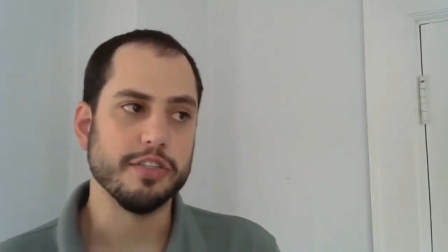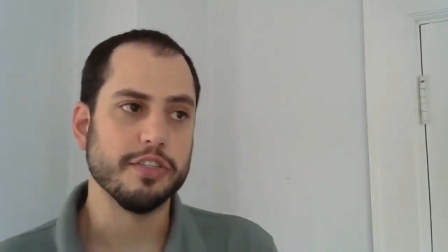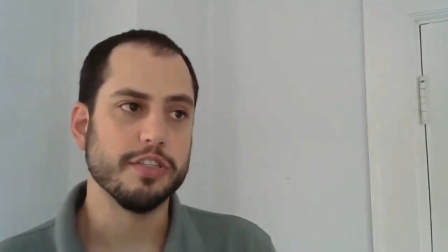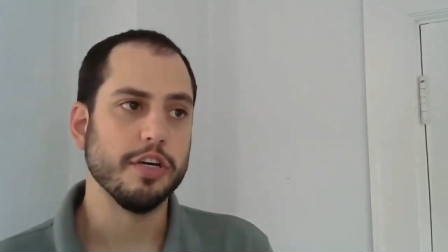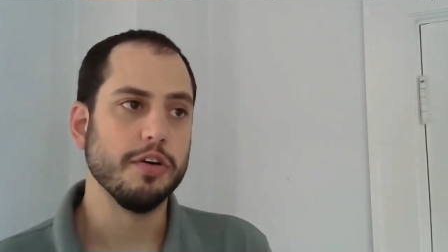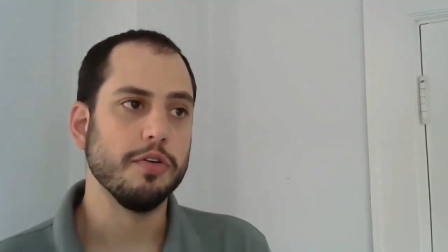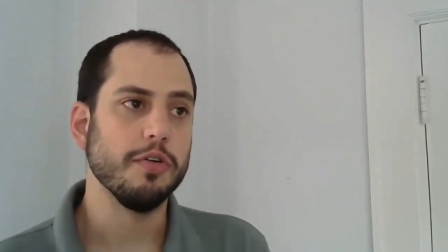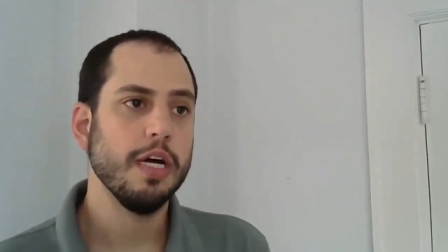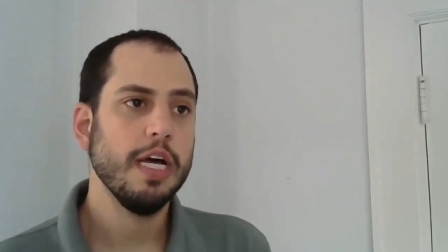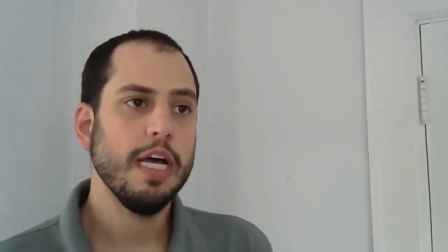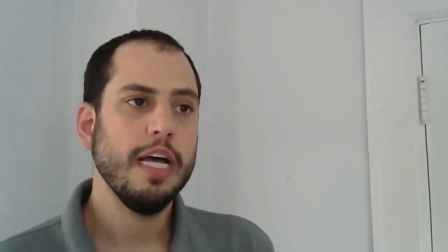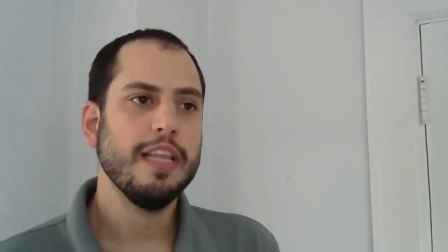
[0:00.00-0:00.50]

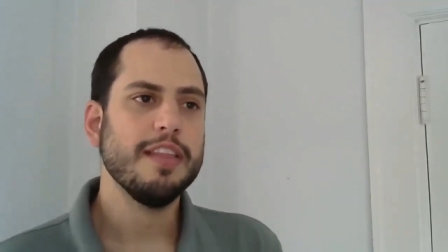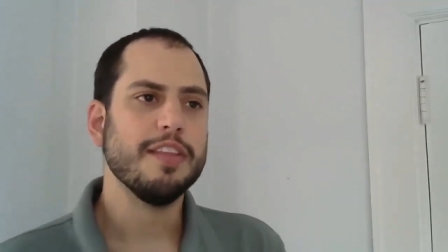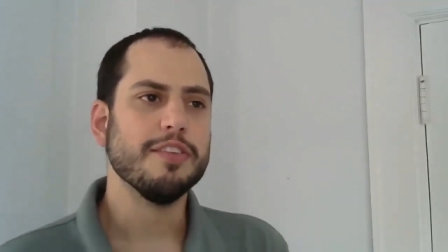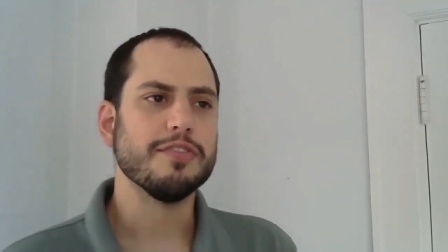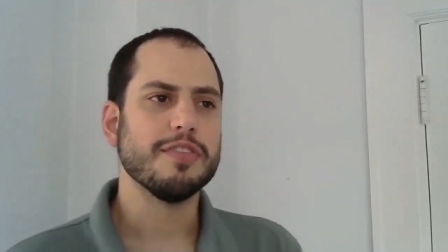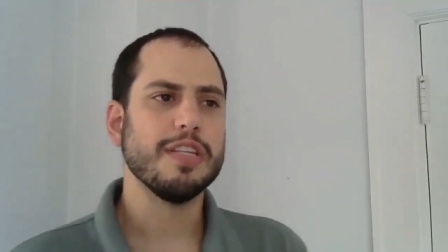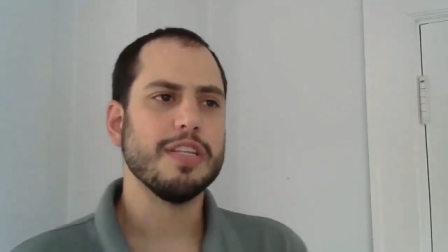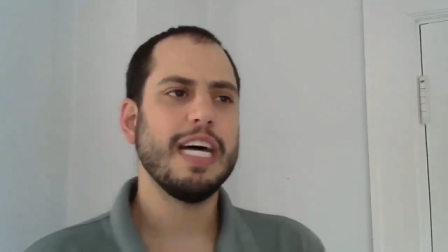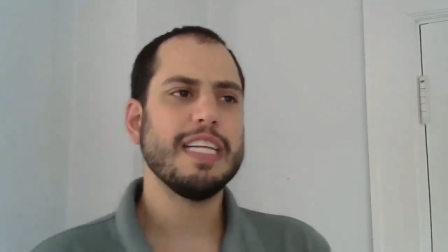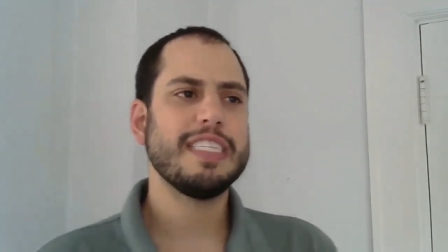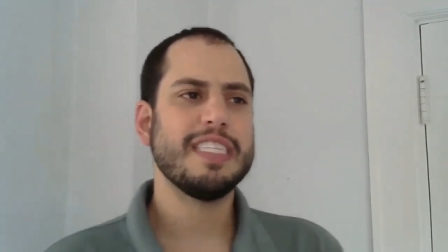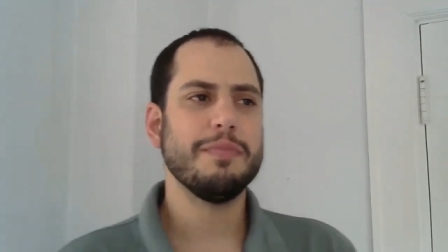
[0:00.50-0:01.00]
So there's
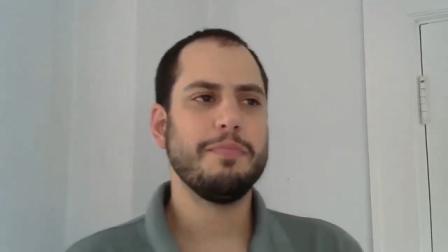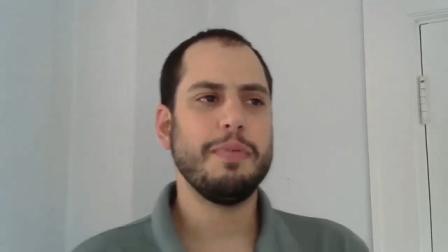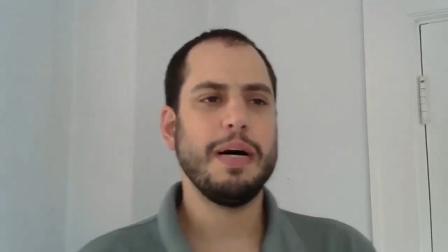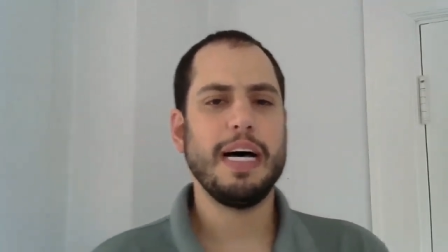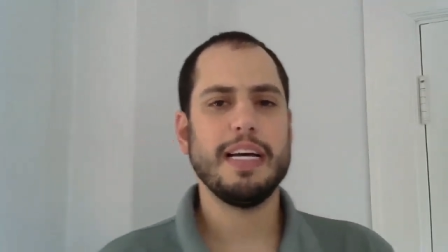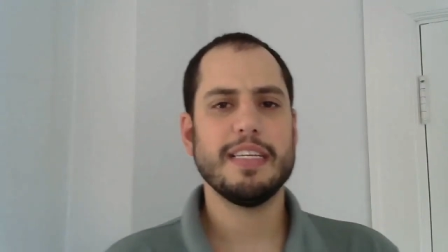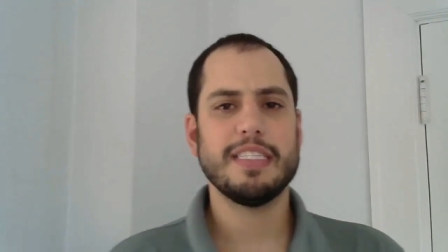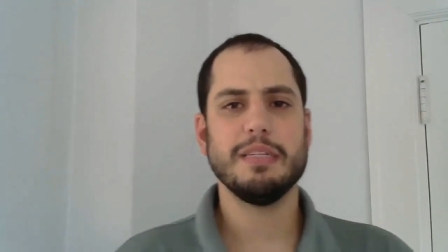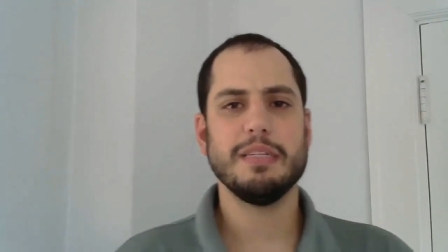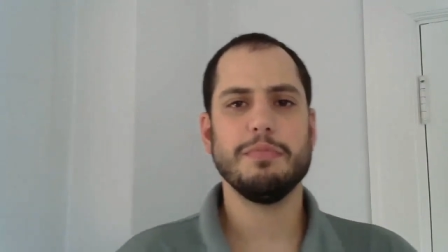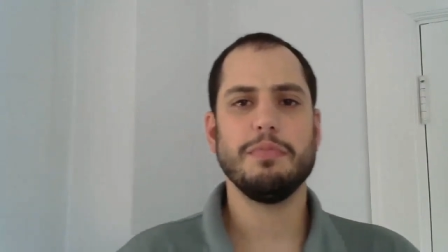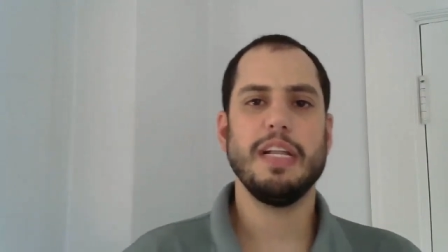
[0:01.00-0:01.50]
lots of
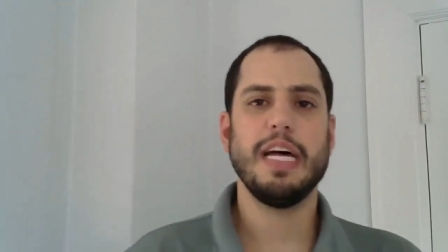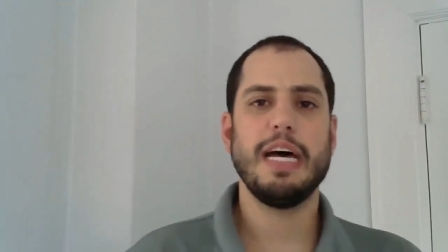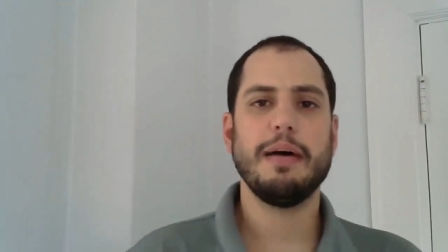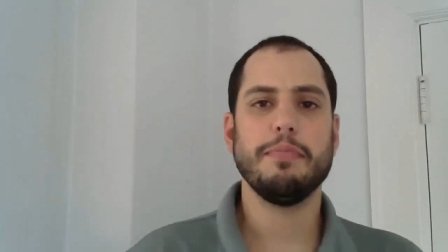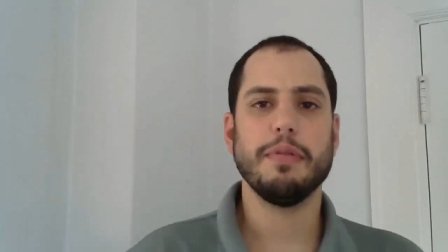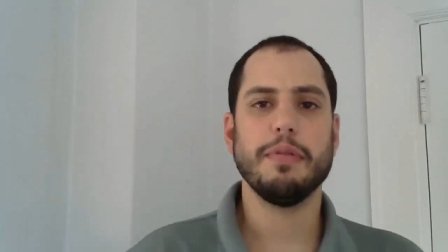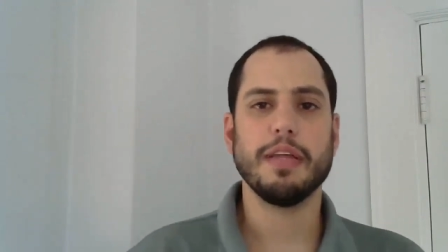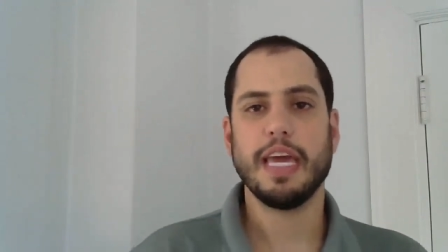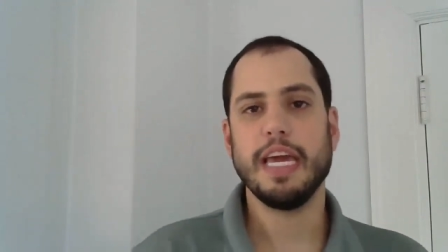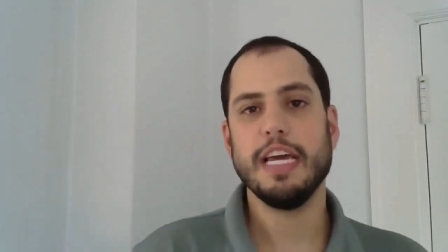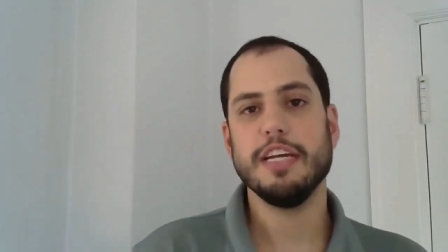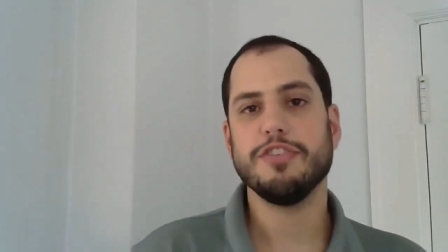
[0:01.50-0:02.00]
possible
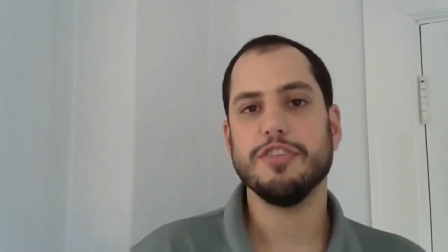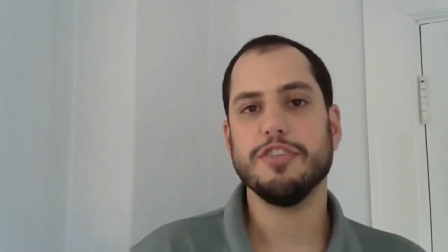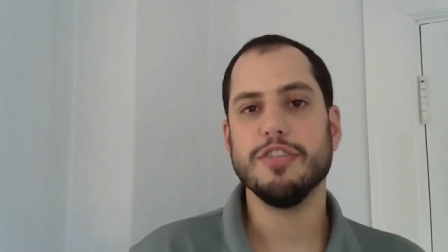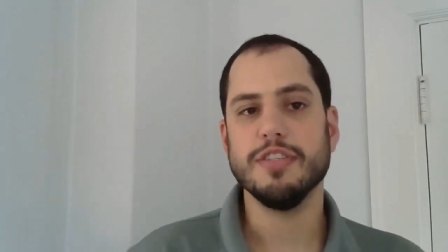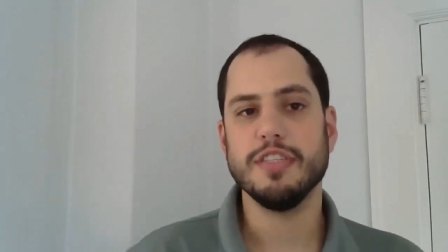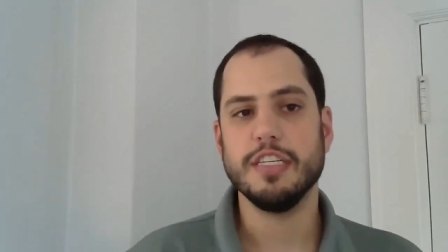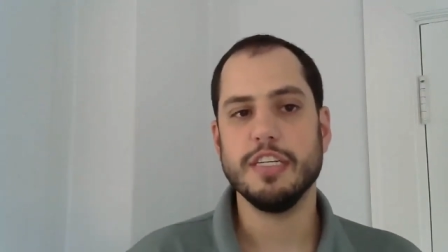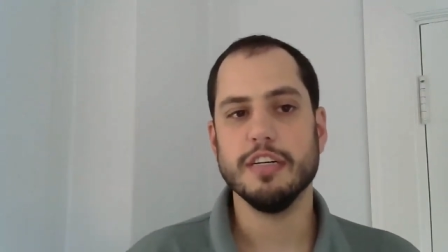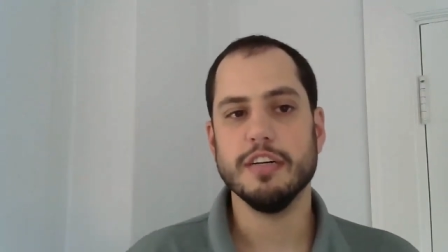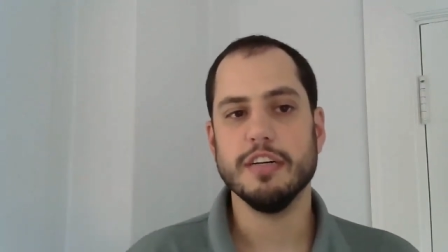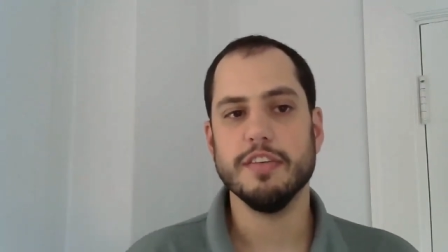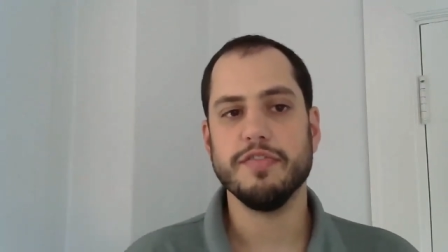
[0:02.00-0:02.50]

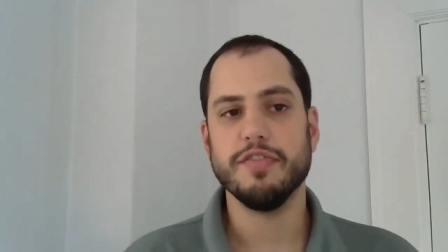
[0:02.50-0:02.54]
applications here